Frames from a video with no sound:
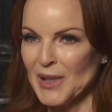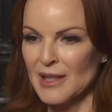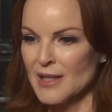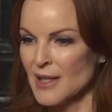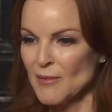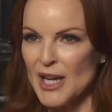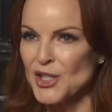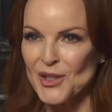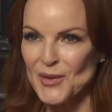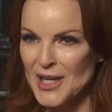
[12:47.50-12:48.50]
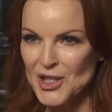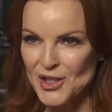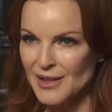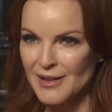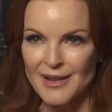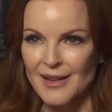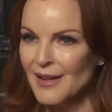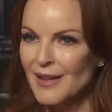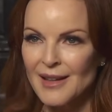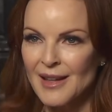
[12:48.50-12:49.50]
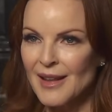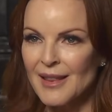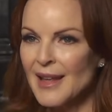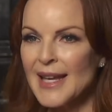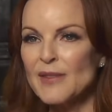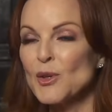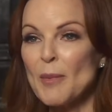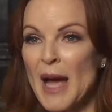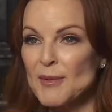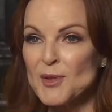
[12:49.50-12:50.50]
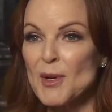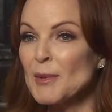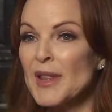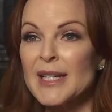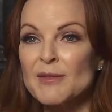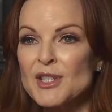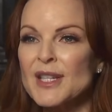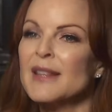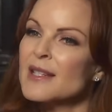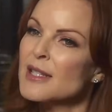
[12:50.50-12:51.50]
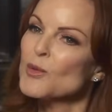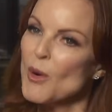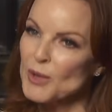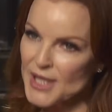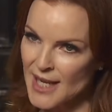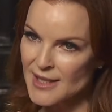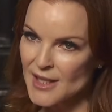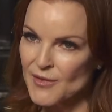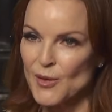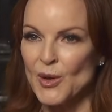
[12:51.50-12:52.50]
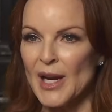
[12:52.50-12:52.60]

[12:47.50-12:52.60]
Desperate Housewives, which aired from two thousand four to two thousand twelve.